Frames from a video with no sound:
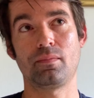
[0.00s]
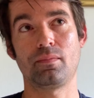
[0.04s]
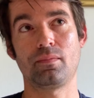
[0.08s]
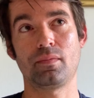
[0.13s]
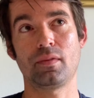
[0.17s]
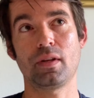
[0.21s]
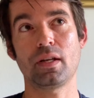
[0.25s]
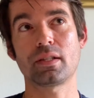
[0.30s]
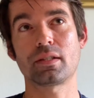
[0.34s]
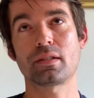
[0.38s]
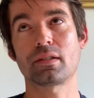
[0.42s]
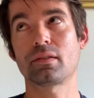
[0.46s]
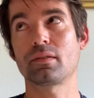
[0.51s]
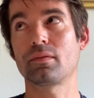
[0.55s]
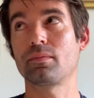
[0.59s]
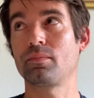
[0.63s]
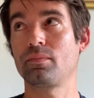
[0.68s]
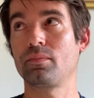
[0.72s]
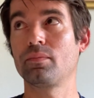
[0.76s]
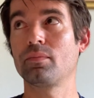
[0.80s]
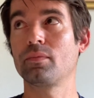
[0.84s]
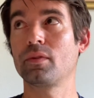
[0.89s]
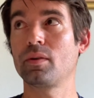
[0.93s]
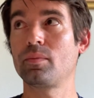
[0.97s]
That's
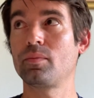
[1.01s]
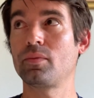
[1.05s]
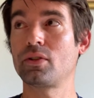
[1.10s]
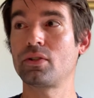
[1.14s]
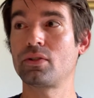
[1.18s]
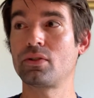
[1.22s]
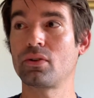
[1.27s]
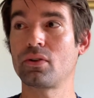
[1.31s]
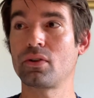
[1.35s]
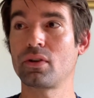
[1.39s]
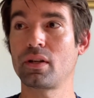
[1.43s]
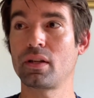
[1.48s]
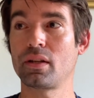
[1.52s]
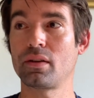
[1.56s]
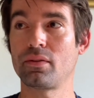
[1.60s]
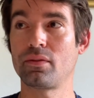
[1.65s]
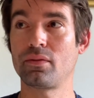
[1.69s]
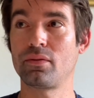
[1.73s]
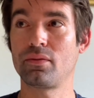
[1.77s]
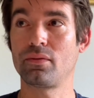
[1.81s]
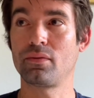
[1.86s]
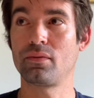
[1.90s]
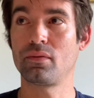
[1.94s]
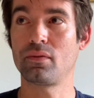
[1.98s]
the majority
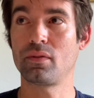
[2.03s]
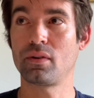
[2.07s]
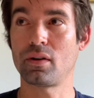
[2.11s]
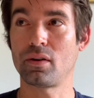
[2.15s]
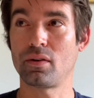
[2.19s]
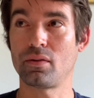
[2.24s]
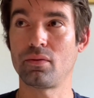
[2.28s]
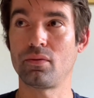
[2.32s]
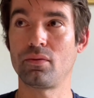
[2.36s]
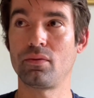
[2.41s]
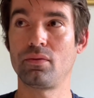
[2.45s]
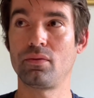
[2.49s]
of